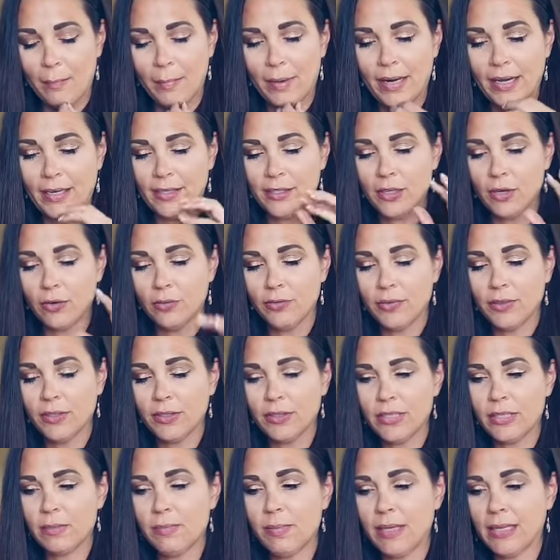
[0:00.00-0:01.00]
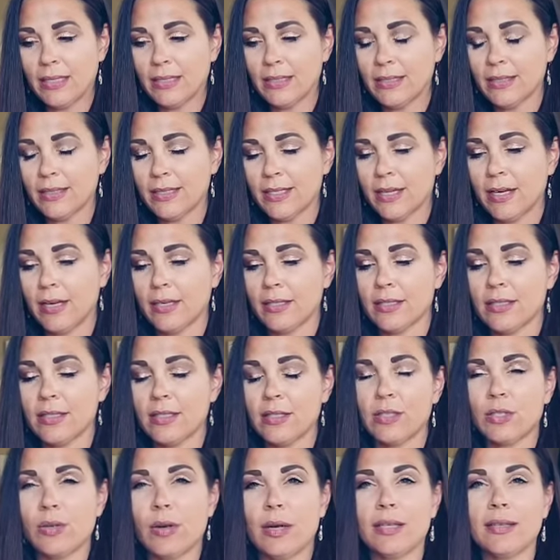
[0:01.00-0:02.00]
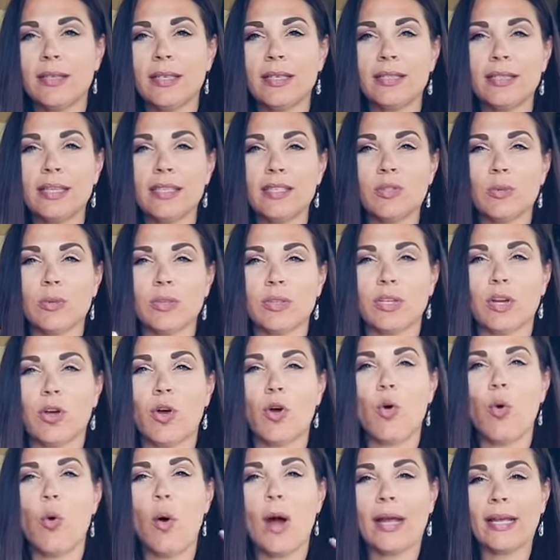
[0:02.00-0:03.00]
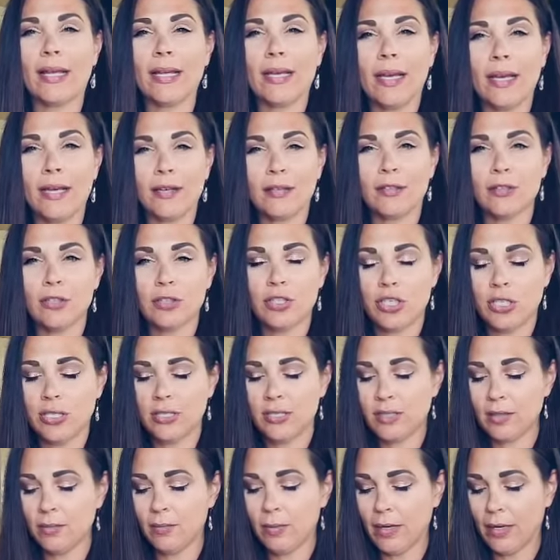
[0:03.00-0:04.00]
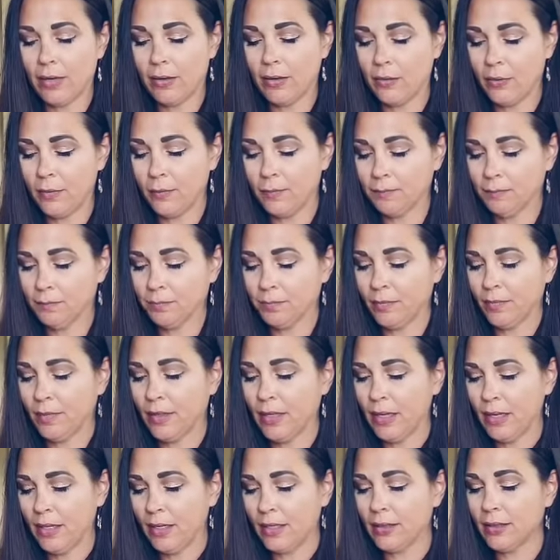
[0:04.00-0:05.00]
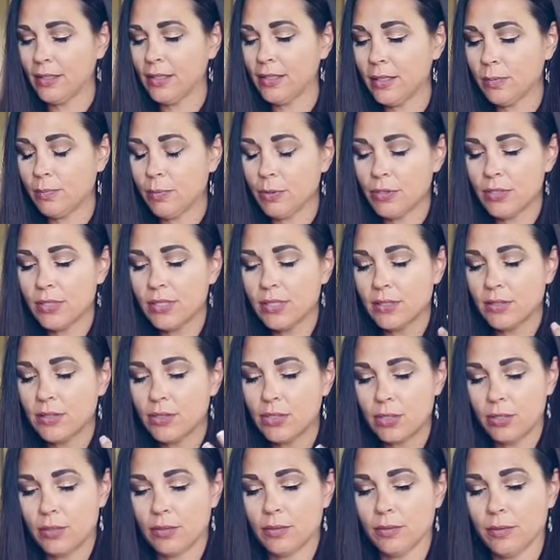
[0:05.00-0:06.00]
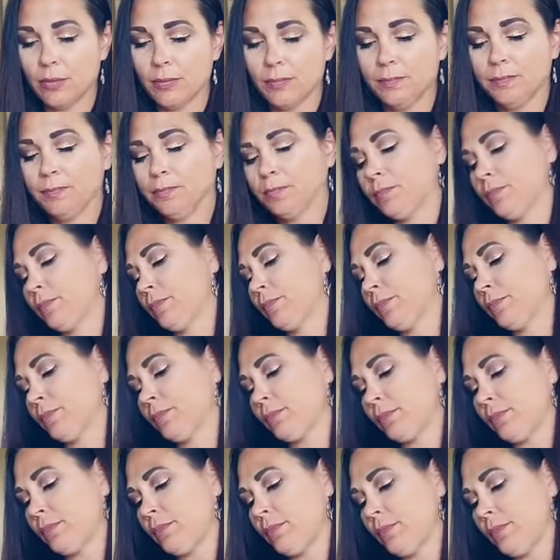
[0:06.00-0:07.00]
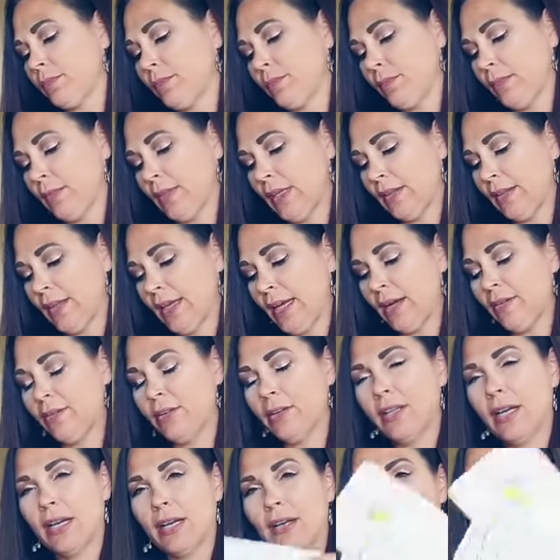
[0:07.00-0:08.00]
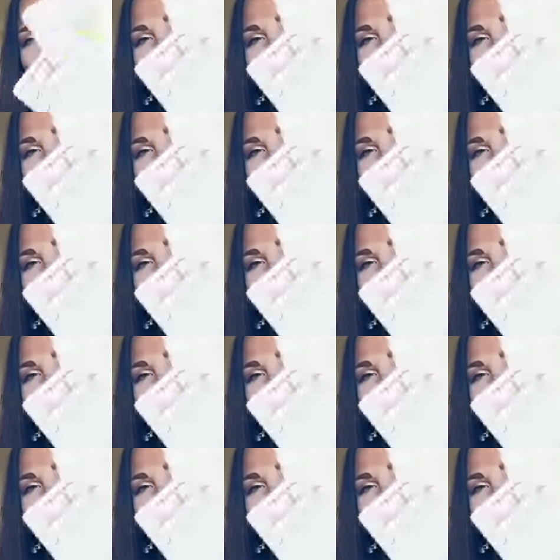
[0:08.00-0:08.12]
but I don't feel it's being discussed. So I think that's what the quiet energy is about. This person too, they have a lot